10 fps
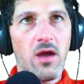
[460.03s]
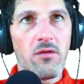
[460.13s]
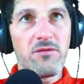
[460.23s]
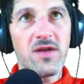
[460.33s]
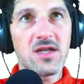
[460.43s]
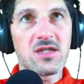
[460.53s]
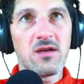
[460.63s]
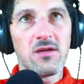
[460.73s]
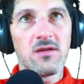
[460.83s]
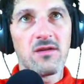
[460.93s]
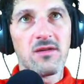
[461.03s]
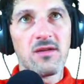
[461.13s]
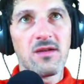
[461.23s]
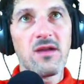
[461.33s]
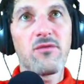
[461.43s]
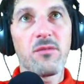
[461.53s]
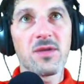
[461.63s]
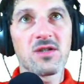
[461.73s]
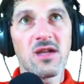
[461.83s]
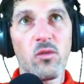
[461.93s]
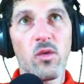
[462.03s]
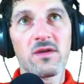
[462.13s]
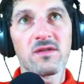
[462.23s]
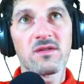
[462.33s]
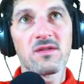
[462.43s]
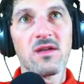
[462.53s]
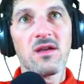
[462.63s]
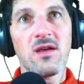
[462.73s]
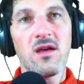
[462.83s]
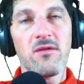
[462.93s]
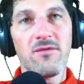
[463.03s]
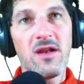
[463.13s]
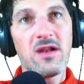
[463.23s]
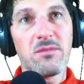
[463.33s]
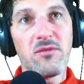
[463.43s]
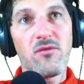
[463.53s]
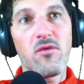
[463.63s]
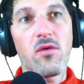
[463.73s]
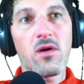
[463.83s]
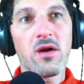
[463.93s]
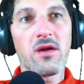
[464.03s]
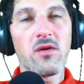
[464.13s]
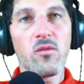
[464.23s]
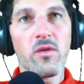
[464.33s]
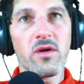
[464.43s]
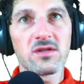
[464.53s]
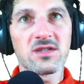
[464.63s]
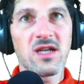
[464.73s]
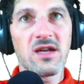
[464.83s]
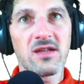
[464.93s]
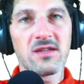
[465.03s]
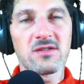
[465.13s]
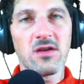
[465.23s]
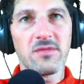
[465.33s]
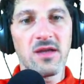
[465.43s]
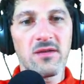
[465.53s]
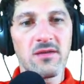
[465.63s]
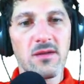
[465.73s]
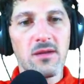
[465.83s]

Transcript: fetch the information that was valid before we are starting this update.